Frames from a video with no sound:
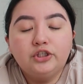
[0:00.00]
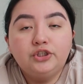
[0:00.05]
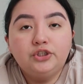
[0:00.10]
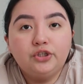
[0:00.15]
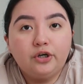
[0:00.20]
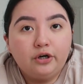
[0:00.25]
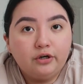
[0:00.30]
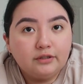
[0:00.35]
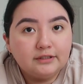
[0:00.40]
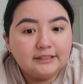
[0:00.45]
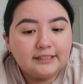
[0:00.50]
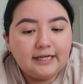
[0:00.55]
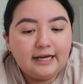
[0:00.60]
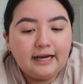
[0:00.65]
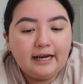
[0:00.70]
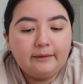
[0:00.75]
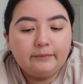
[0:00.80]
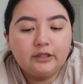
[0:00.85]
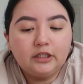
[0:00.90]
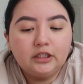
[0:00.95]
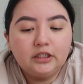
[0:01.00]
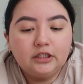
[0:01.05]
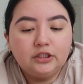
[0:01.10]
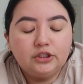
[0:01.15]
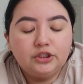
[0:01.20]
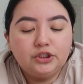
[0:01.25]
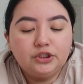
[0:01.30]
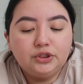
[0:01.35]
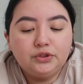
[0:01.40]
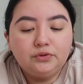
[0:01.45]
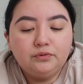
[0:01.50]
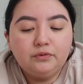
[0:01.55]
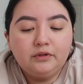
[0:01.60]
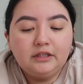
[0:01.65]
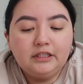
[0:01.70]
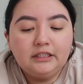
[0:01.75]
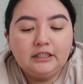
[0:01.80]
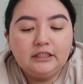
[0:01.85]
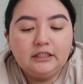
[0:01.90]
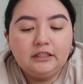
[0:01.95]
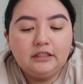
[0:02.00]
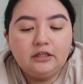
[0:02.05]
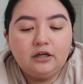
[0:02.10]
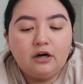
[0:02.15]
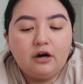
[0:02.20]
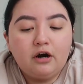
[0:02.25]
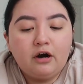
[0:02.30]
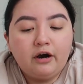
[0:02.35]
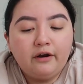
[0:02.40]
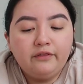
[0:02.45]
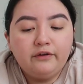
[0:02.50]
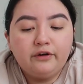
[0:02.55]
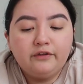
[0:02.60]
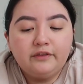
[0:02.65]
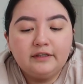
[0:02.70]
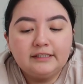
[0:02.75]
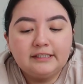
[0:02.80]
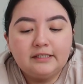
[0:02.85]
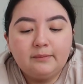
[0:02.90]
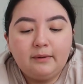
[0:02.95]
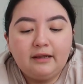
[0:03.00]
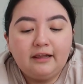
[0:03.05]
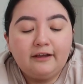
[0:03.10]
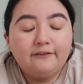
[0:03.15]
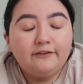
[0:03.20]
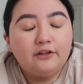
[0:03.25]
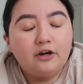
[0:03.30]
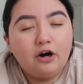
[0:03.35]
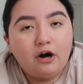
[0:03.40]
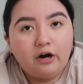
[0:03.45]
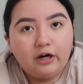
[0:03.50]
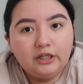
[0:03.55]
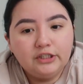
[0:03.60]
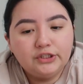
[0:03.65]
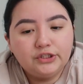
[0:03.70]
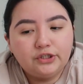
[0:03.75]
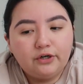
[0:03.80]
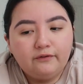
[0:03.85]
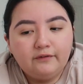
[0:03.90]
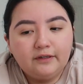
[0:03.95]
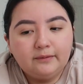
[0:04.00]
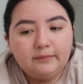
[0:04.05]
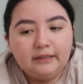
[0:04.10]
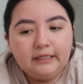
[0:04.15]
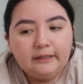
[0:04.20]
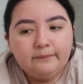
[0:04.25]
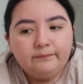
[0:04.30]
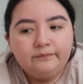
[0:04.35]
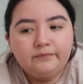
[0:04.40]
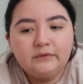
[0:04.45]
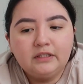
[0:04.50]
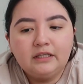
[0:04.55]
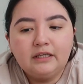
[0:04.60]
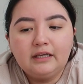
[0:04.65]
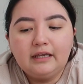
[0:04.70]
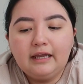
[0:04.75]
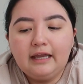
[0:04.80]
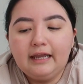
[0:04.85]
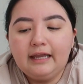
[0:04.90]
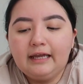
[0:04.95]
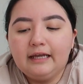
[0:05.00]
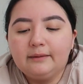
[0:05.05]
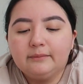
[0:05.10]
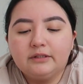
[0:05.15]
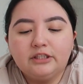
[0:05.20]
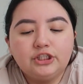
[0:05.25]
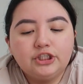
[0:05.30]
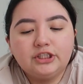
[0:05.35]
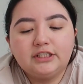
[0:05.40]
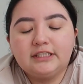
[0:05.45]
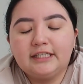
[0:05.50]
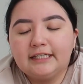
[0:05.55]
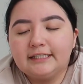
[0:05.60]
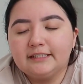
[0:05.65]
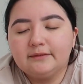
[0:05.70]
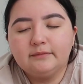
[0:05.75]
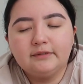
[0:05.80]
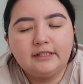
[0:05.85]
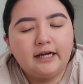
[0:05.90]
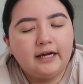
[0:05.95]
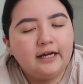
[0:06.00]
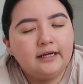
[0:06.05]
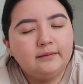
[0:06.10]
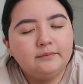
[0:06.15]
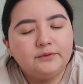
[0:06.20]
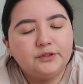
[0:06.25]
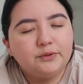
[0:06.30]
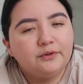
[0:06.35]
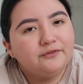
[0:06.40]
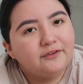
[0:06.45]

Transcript: journal today. I'm gonna do the are there things in my life that aren't serving me? And I'm gonna just take some time to